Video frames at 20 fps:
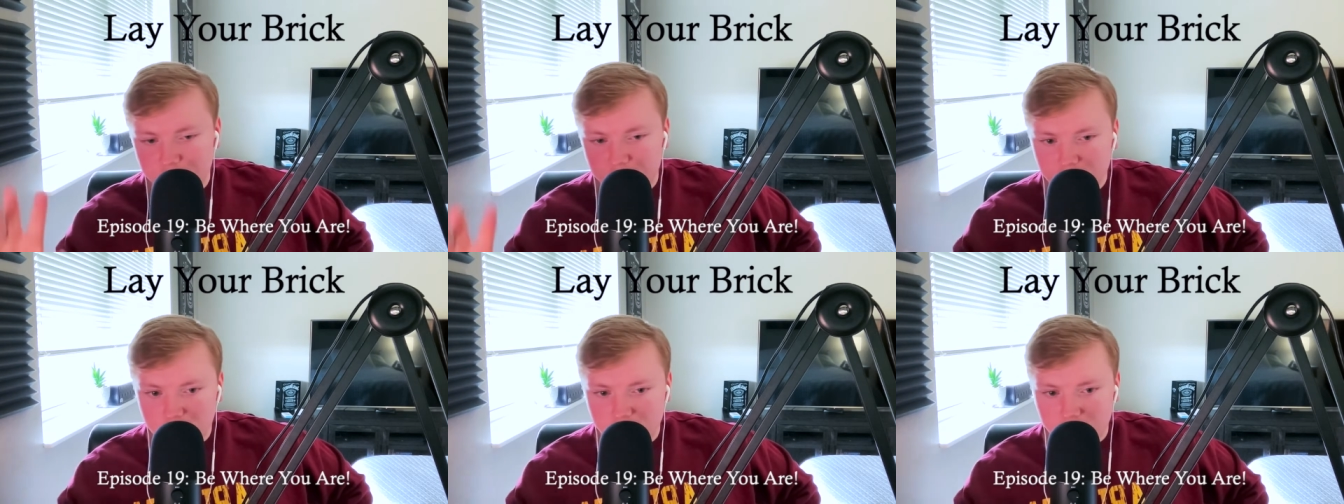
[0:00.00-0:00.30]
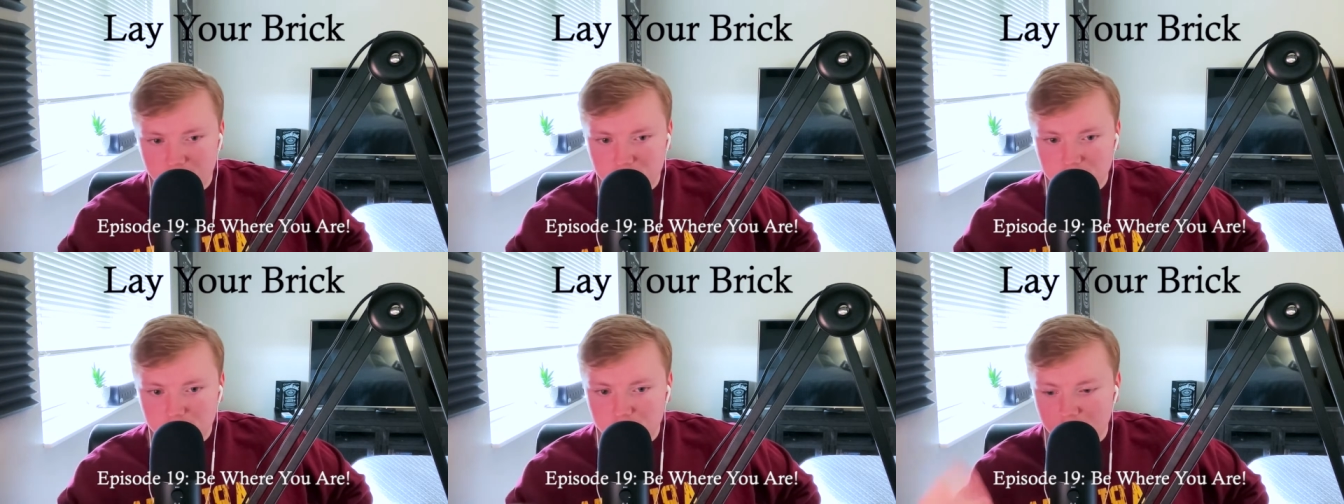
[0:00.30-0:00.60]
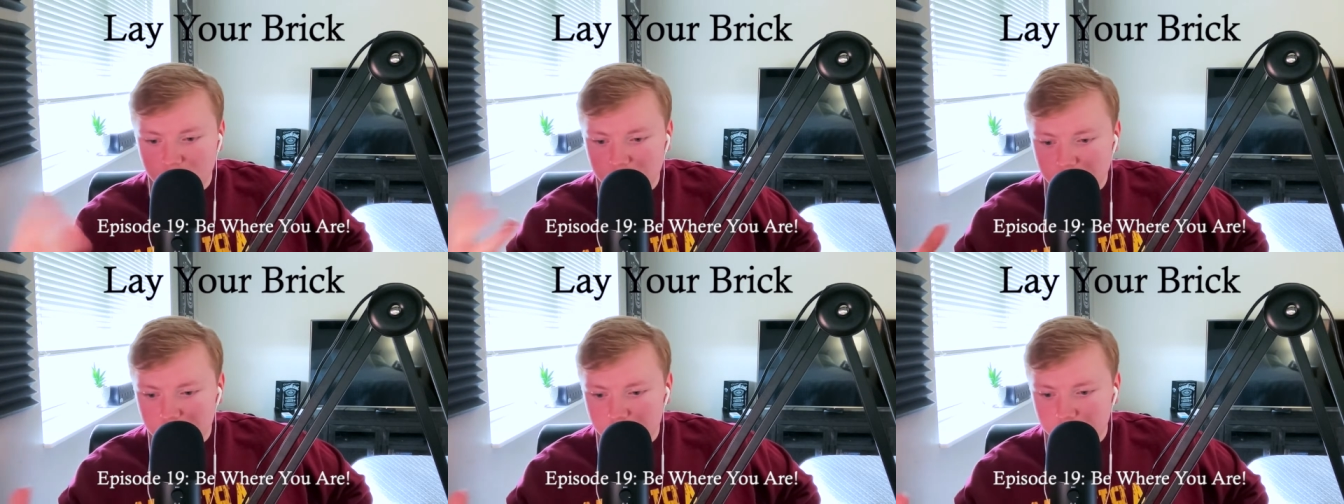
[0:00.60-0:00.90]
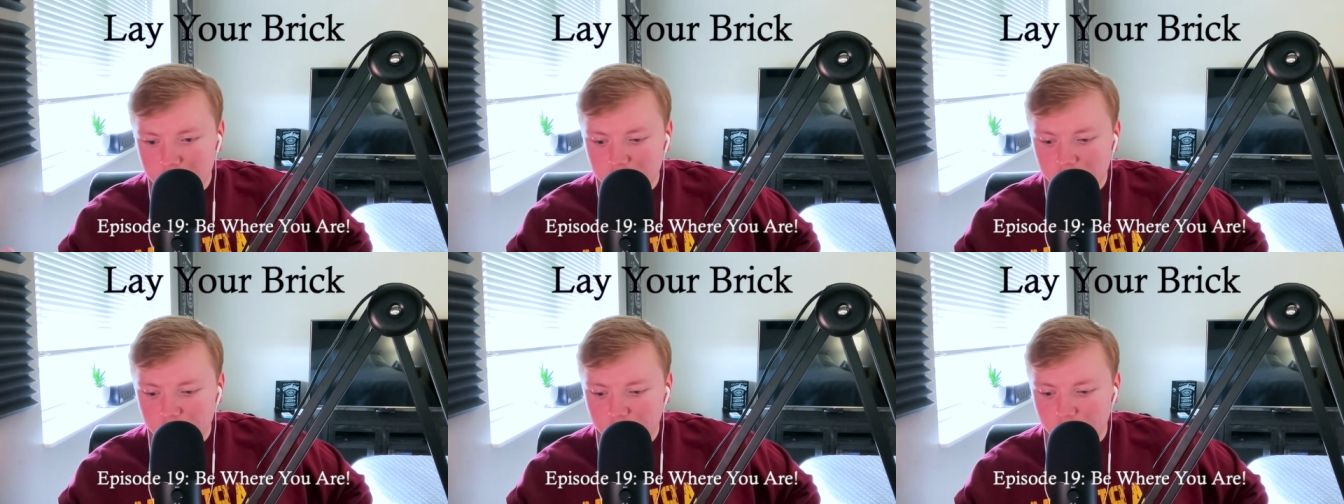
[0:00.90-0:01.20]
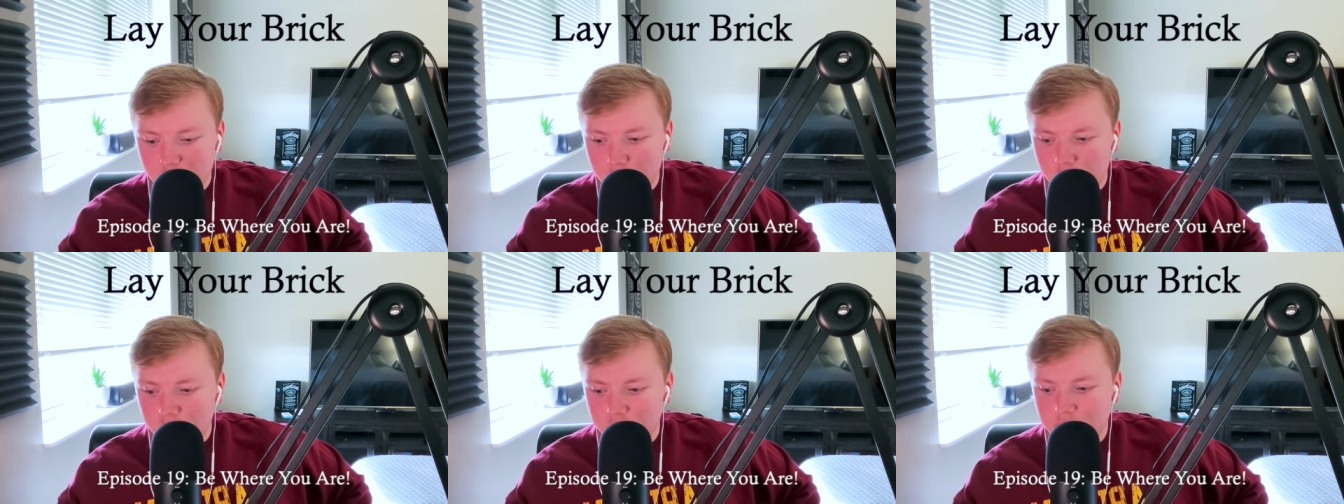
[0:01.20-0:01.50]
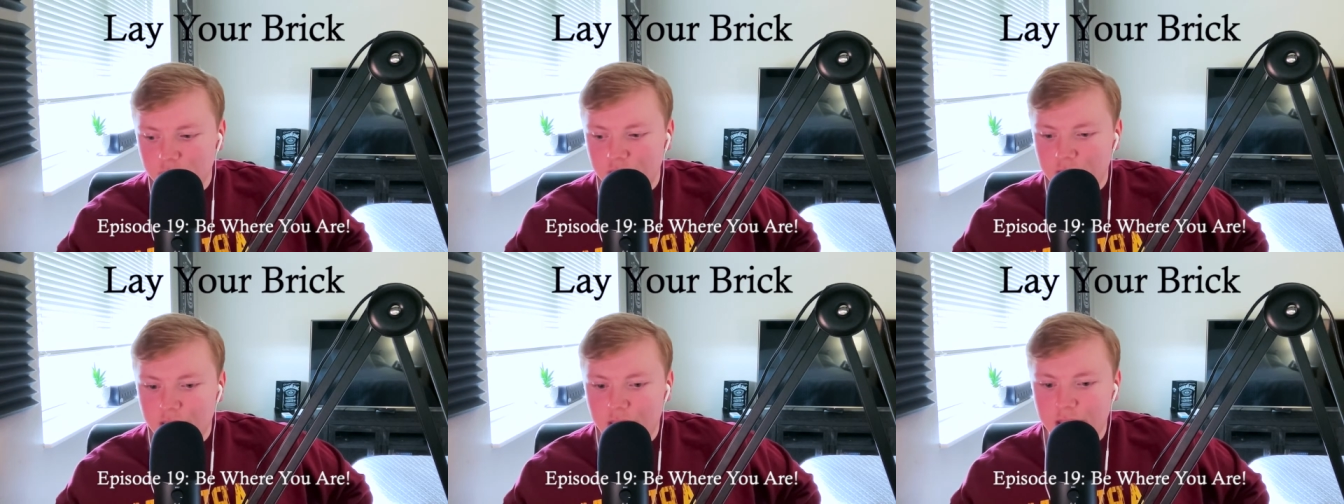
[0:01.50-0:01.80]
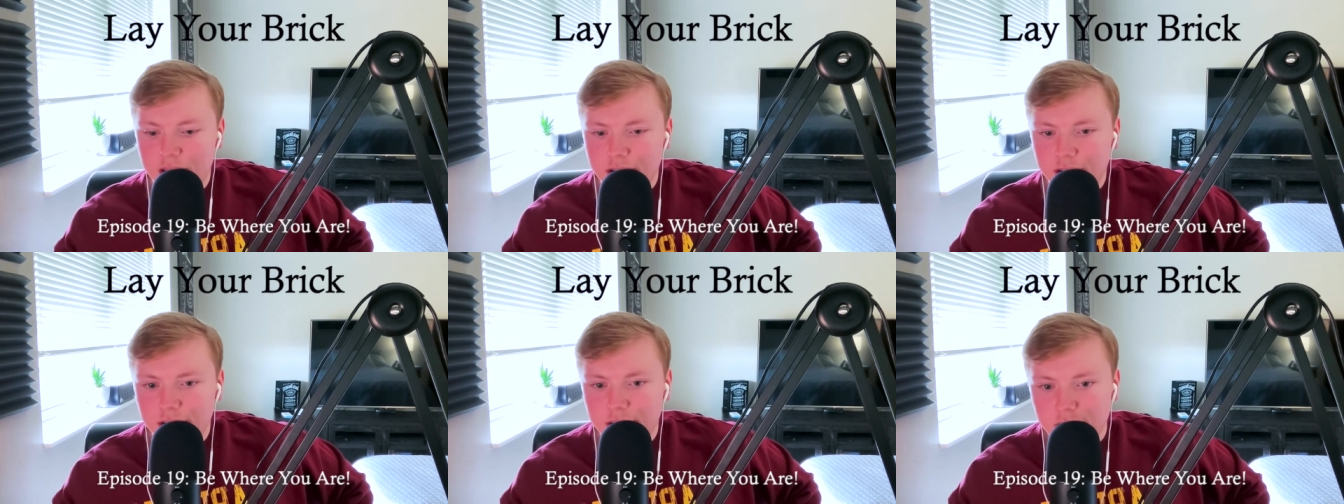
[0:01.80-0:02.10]
Whatever. So I met him in Little Falls,
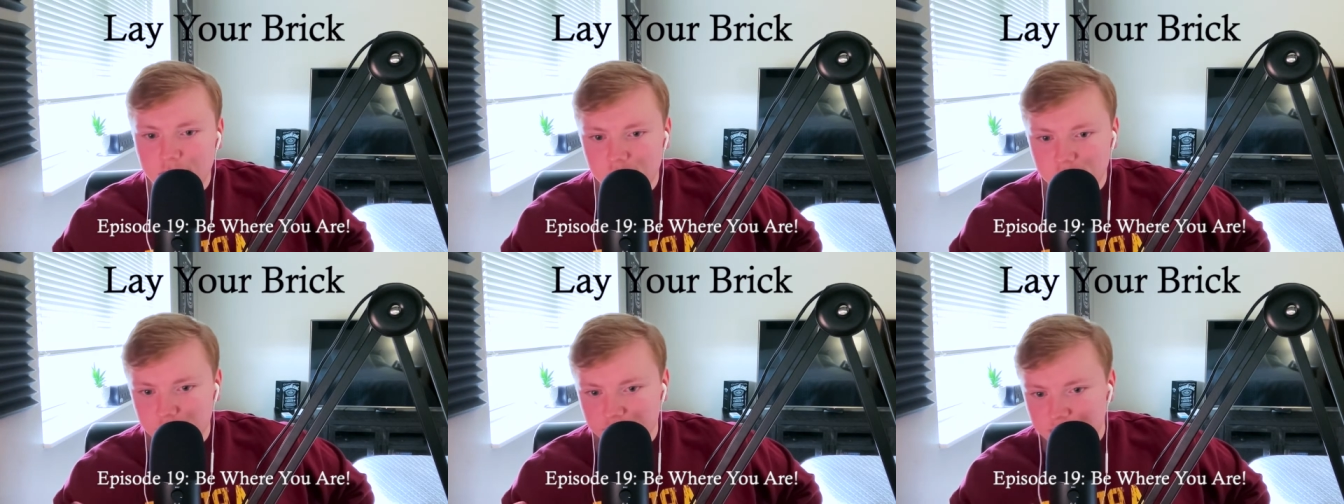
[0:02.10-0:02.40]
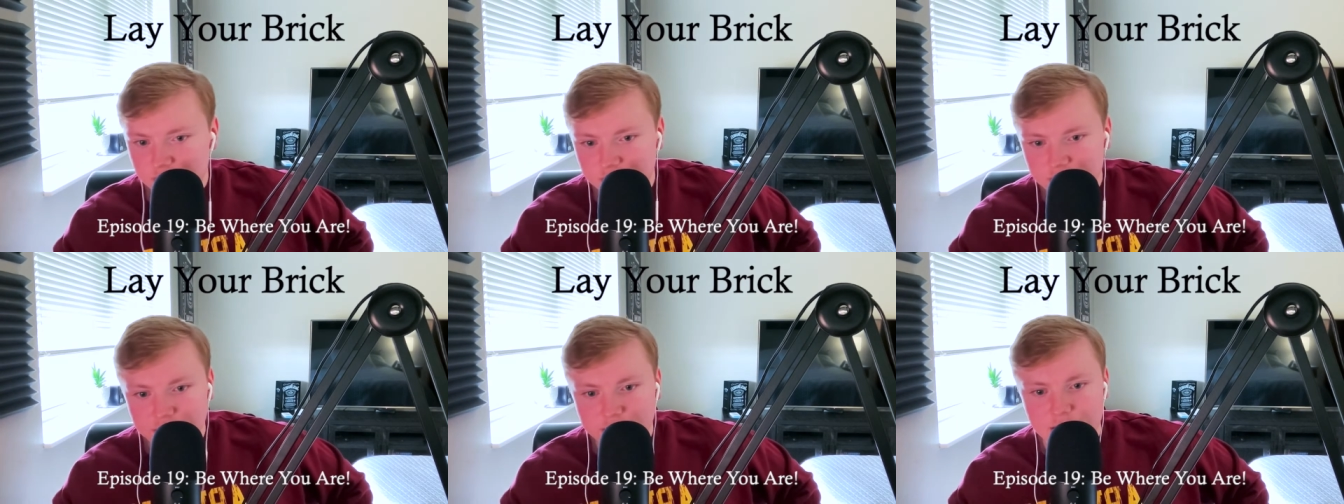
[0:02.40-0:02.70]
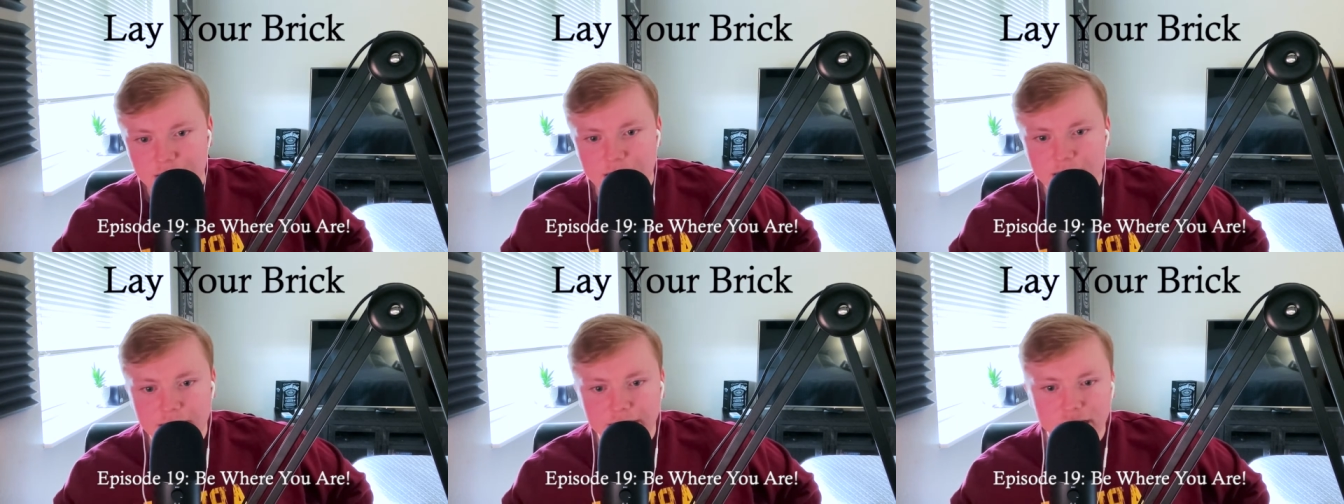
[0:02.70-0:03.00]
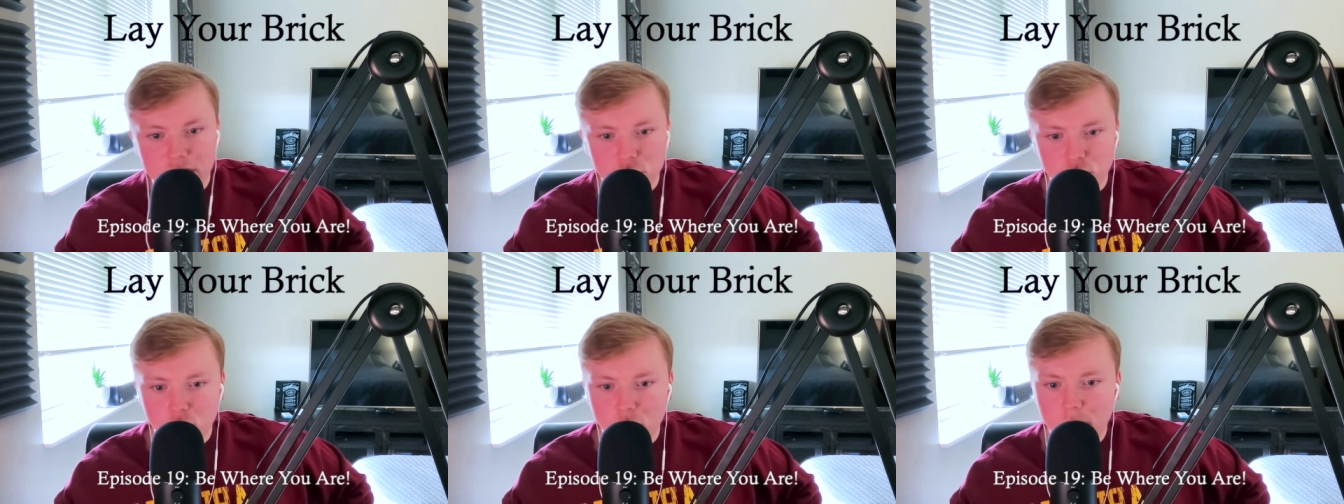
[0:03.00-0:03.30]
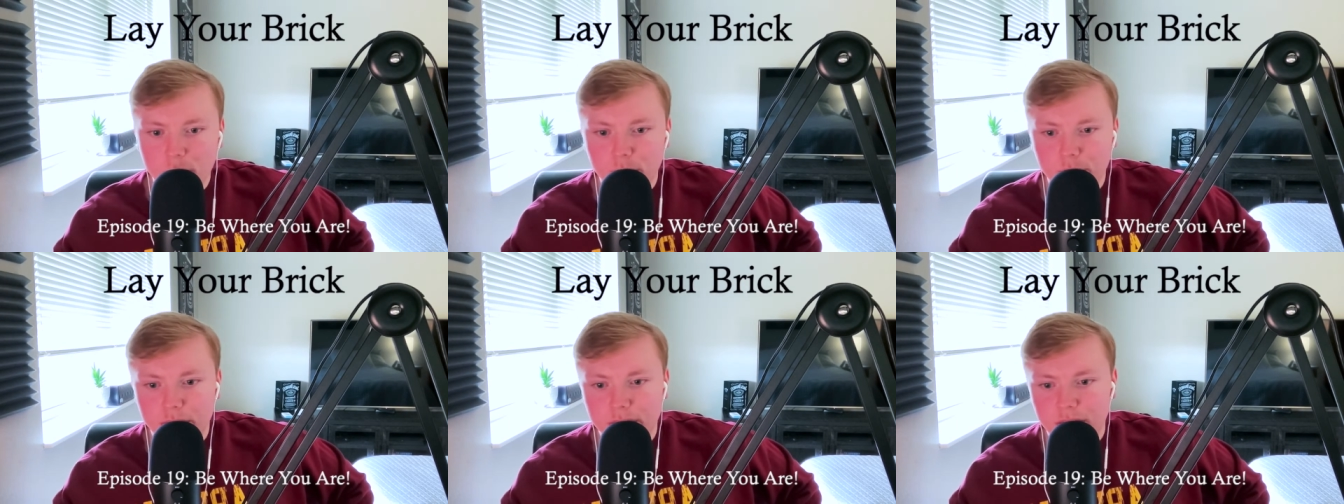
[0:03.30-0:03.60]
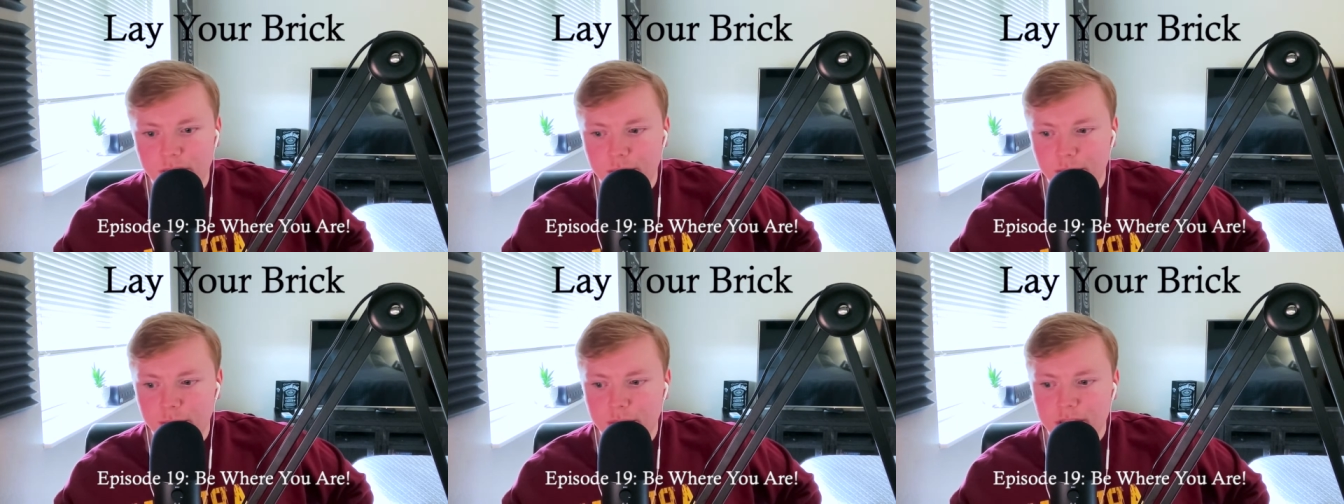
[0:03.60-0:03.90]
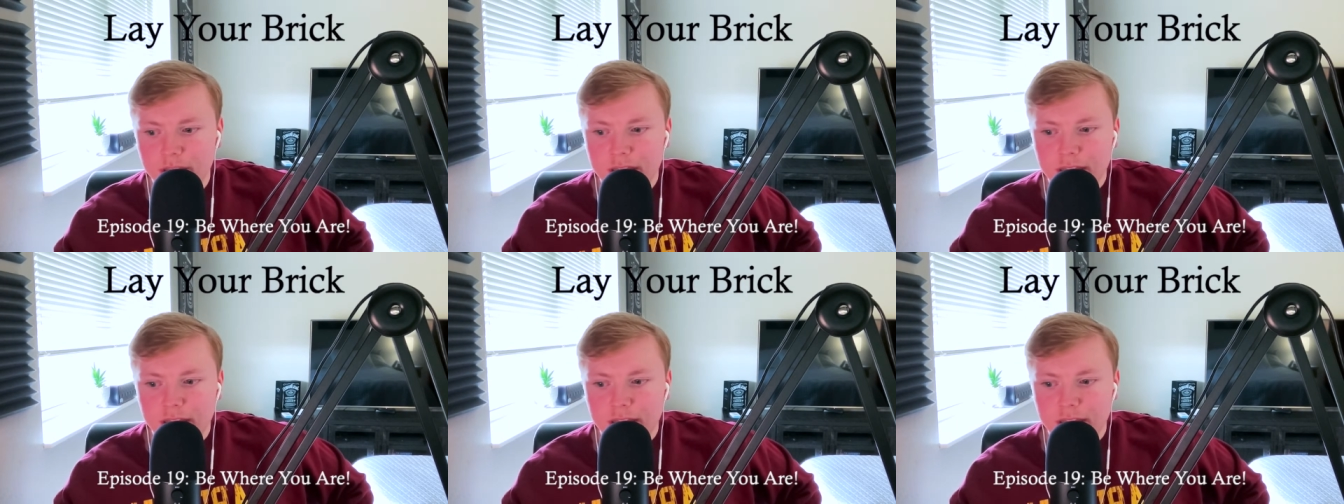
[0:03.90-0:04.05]
and he was my second dad. I grew up with him,